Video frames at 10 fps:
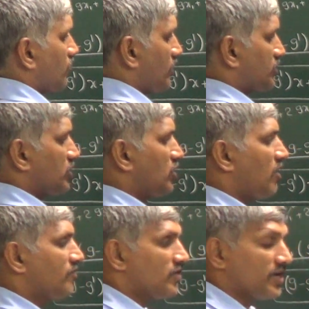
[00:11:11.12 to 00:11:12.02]
equation
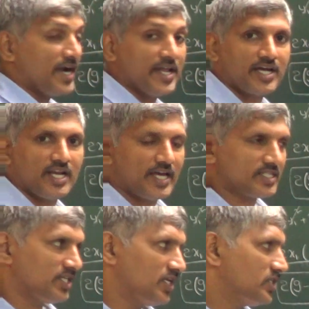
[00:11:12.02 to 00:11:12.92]
of radical
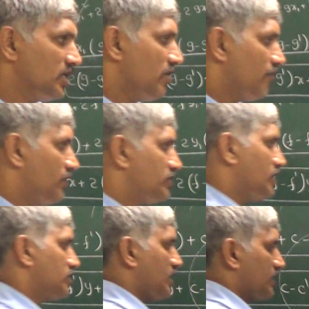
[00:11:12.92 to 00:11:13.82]
axis, which
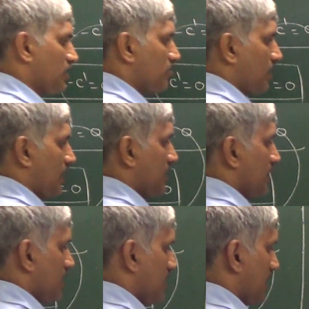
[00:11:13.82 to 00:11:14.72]
is nothing but
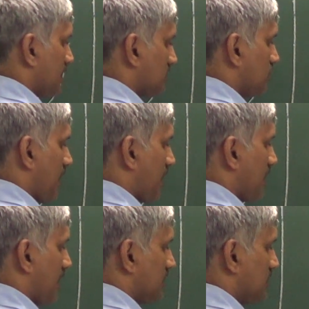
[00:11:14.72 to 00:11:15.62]
s
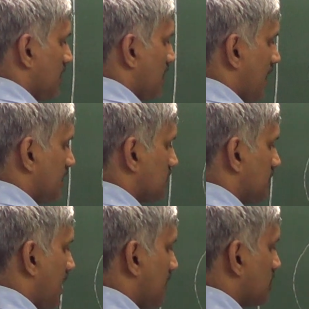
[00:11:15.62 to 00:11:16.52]
minus s
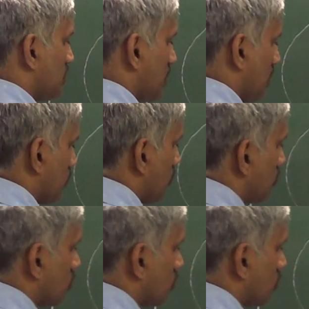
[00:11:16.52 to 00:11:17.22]
dash is equal